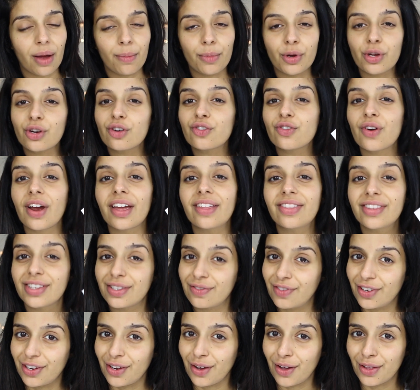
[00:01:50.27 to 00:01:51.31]
I'm not going to try it in
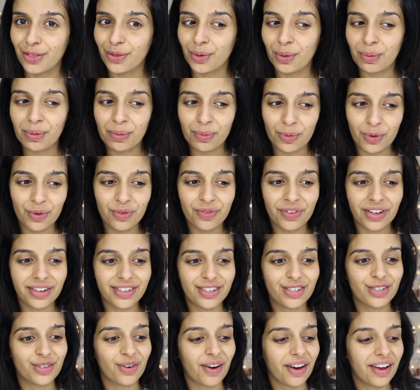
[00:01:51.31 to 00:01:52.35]
this video. I thought it would be more fun
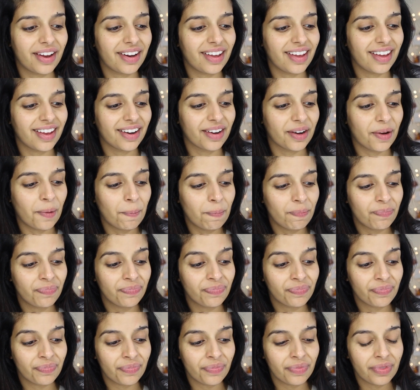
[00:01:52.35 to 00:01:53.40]
to try it in
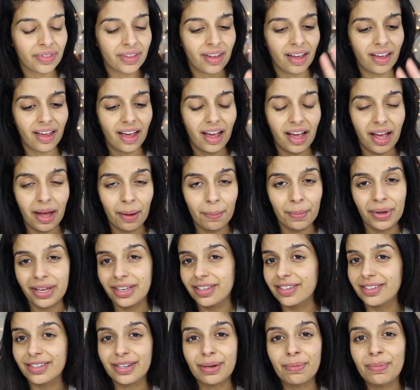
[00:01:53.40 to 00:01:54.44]

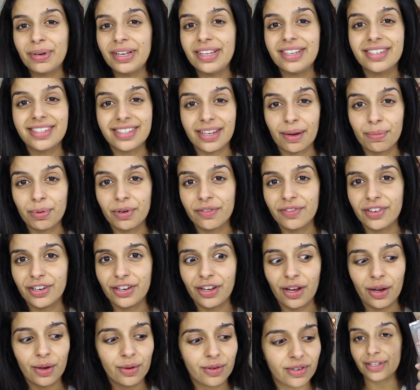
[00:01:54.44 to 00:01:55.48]
a completely separate
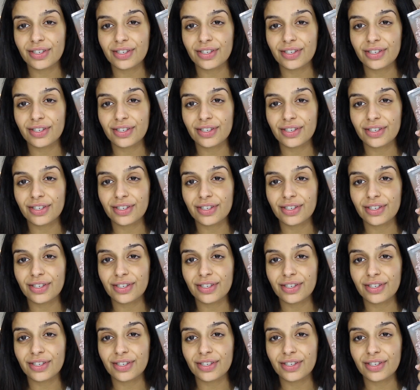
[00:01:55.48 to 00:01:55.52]
video.